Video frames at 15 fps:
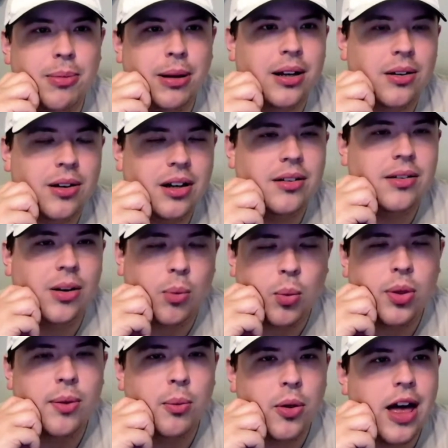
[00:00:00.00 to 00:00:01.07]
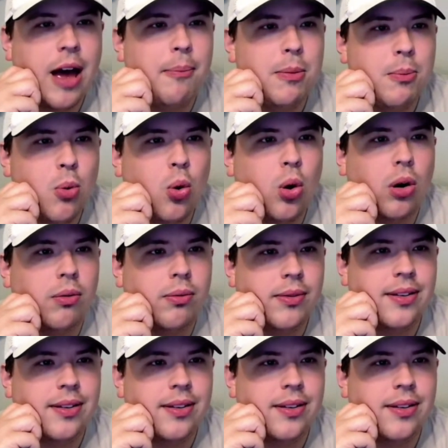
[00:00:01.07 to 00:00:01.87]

like, would that be more?